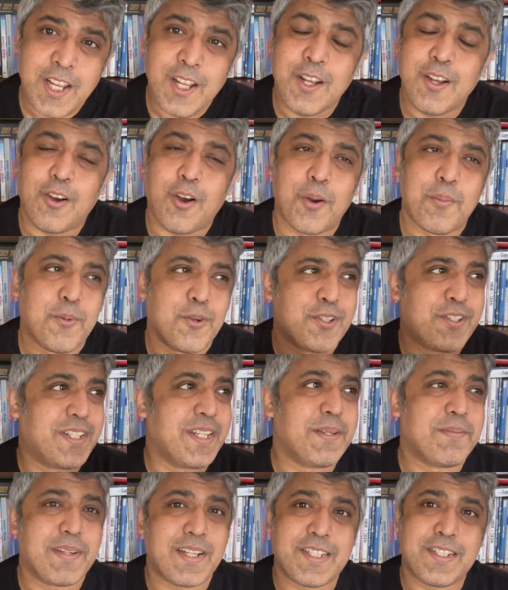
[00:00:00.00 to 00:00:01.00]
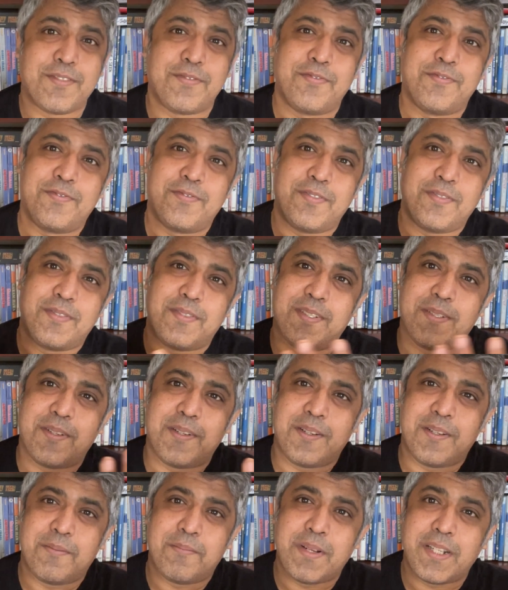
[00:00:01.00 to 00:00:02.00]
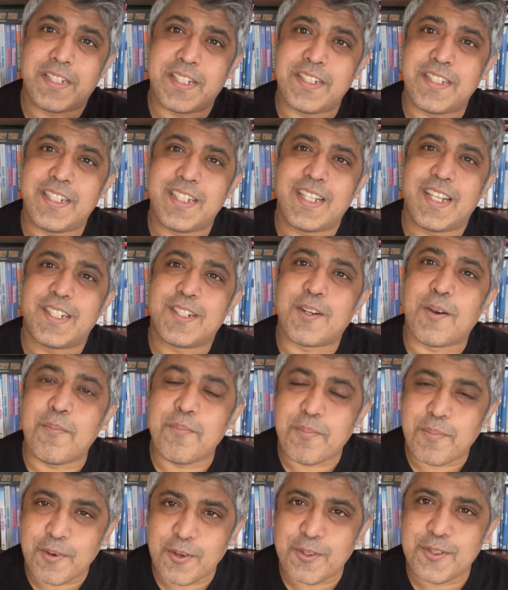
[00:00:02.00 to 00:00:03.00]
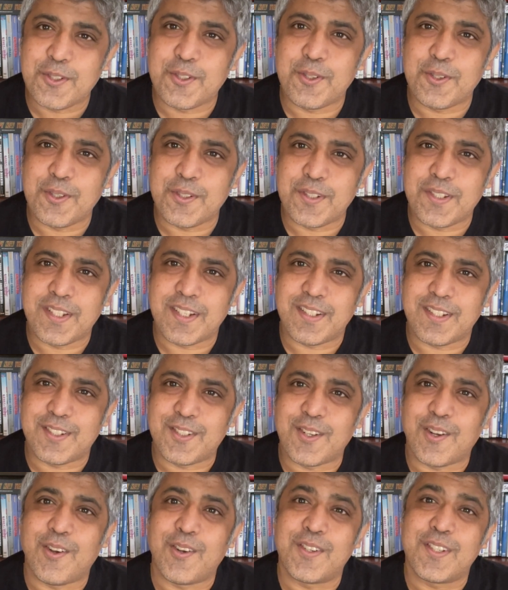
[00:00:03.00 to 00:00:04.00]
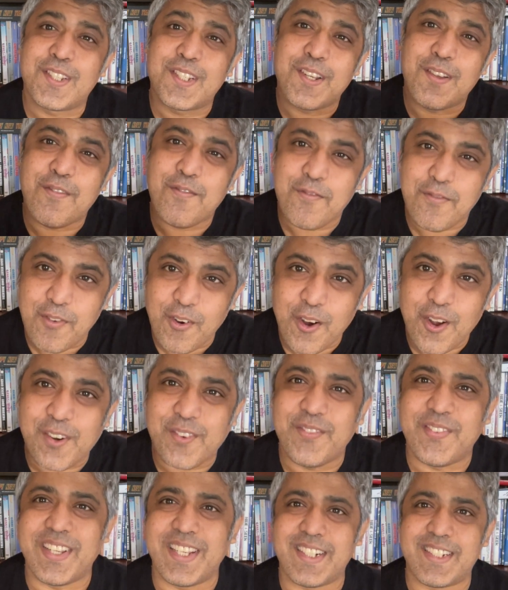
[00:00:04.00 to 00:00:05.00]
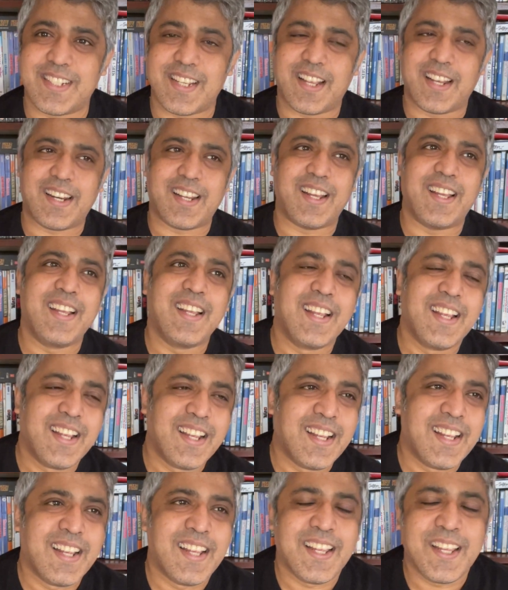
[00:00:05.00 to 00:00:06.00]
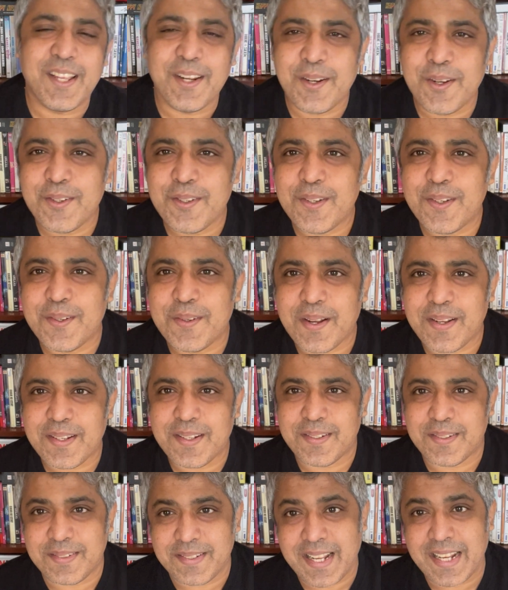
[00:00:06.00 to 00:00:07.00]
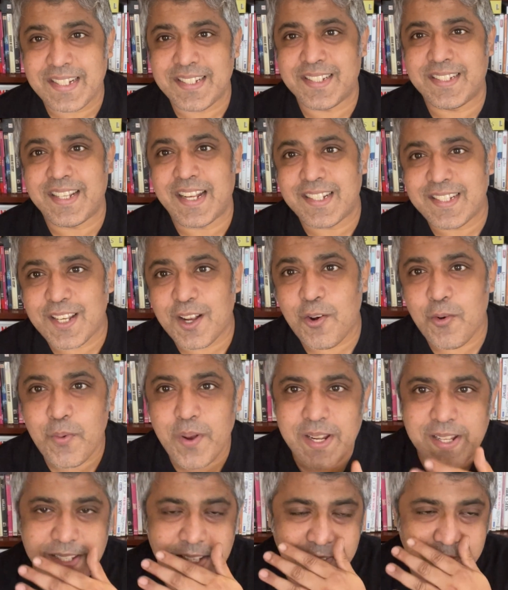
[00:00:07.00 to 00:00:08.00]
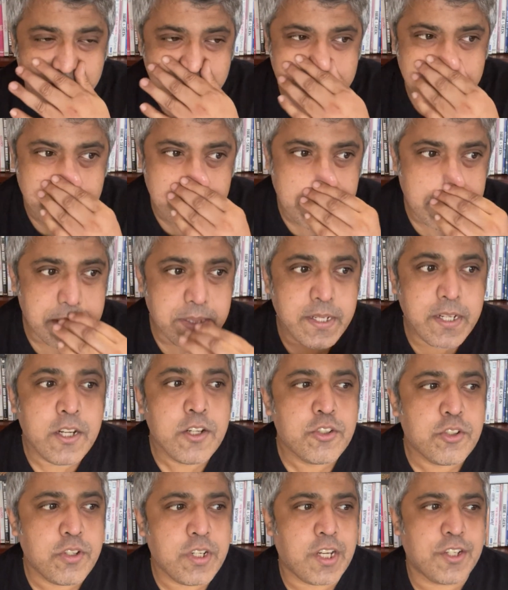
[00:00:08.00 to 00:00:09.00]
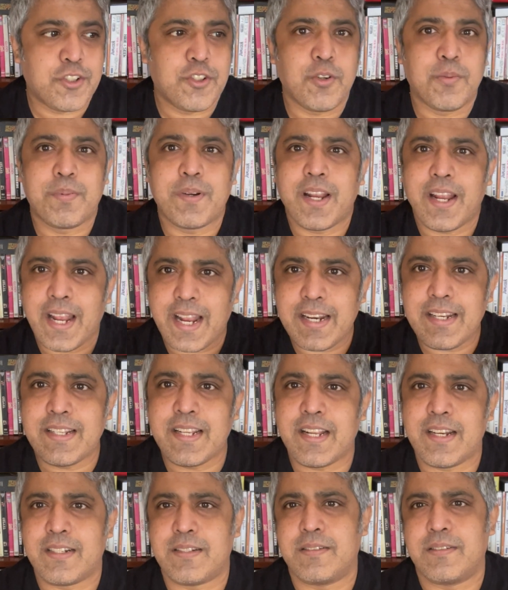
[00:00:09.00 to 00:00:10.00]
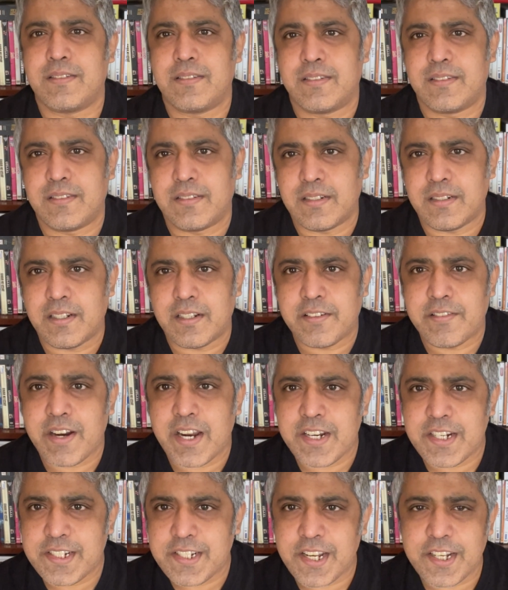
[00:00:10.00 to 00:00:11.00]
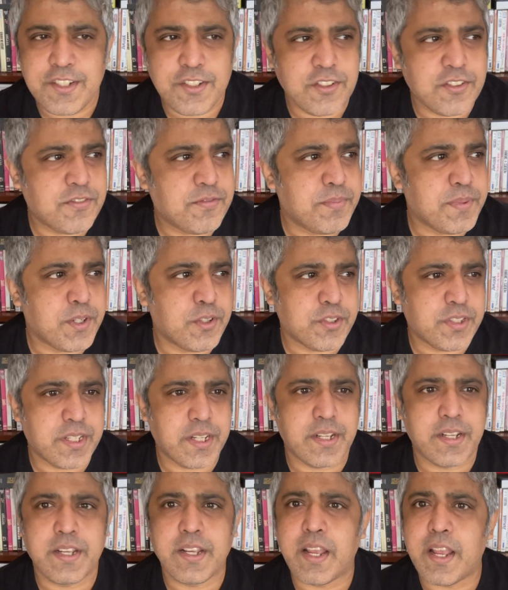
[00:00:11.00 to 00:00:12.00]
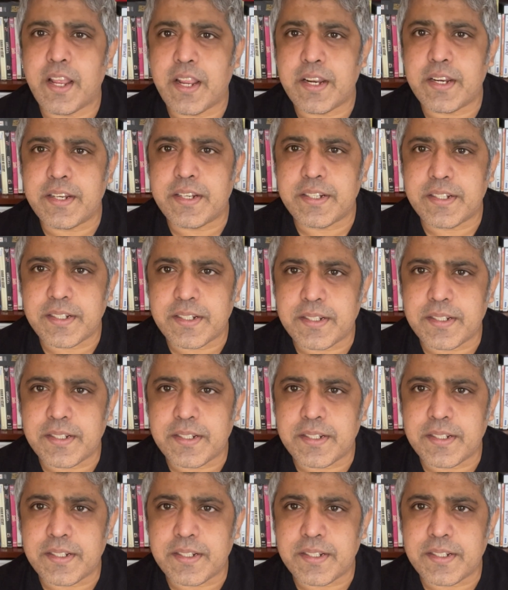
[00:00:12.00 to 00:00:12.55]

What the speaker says: almost seemed as if Madanji had composed those songs for Veer Zara. That's how well they fitted. So Yash Chopra had that grand sense of music, and